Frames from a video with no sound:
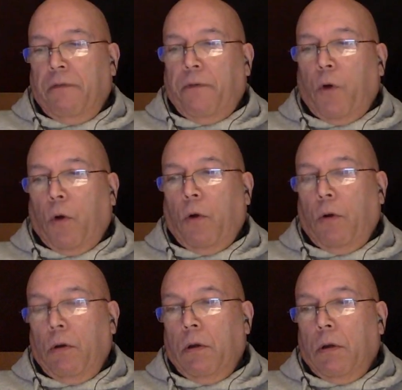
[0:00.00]

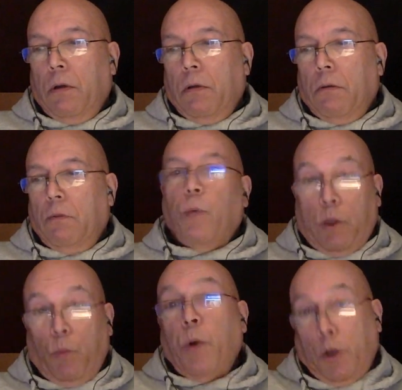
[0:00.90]
for
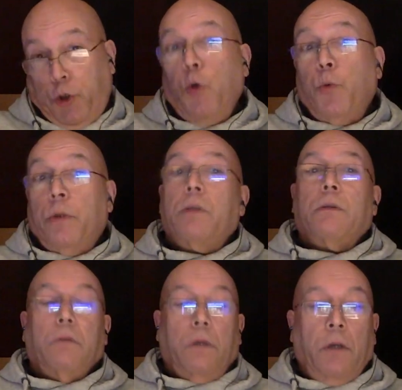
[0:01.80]
well
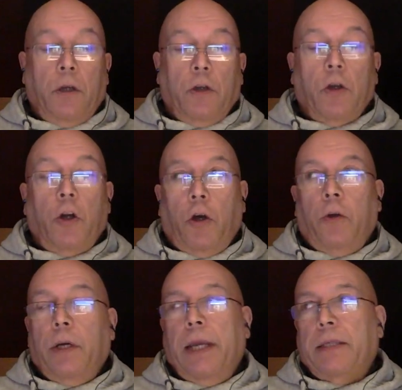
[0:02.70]
students to
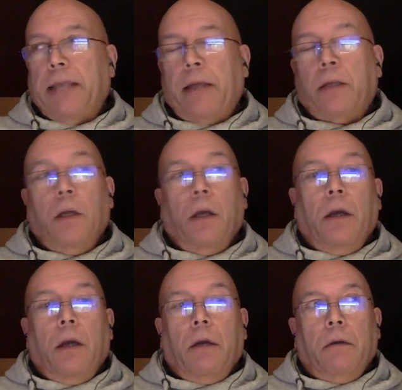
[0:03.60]
learn is that
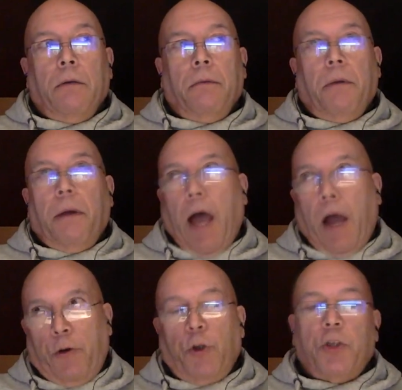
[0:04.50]

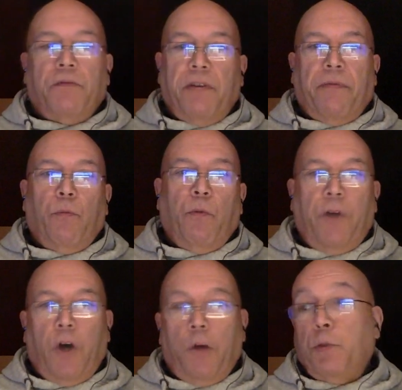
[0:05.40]
hundreds of different
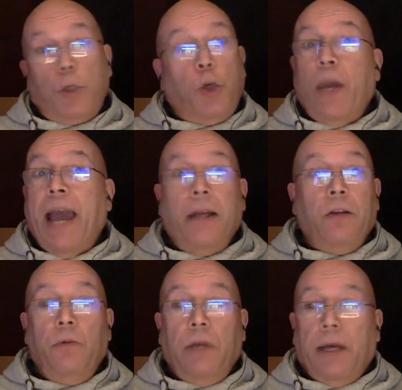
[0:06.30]
reverbs, which you can
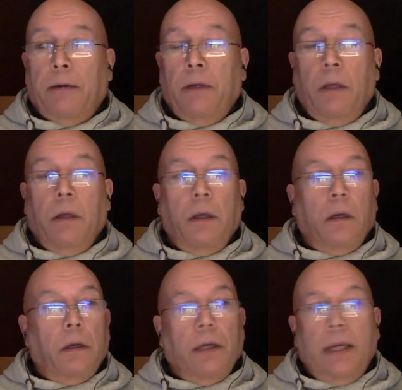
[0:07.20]
do now,
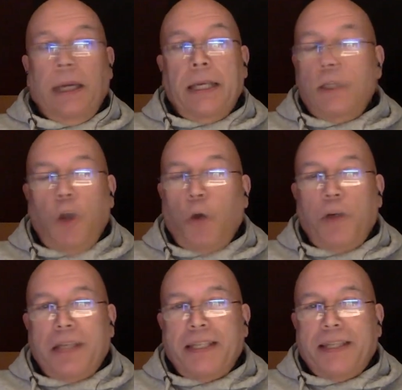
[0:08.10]
is not
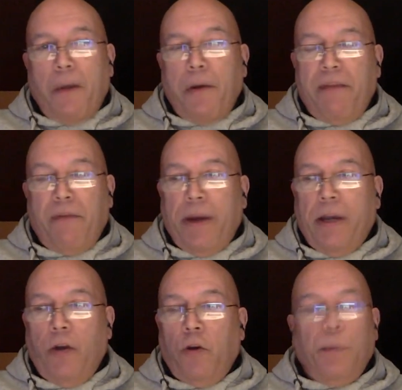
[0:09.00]
necessarily very
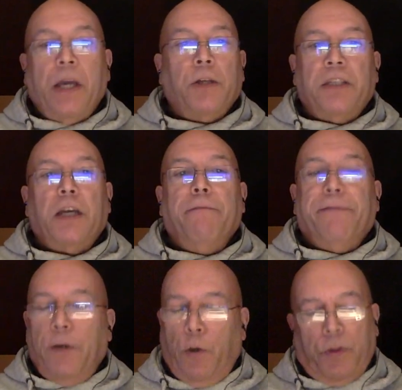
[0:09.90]
good because it
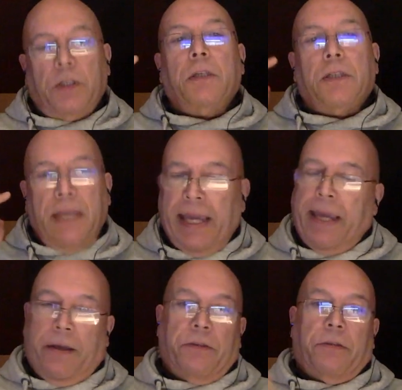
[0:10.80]
confuses the
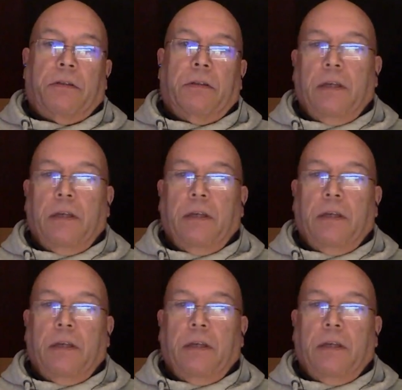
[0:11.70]
ears.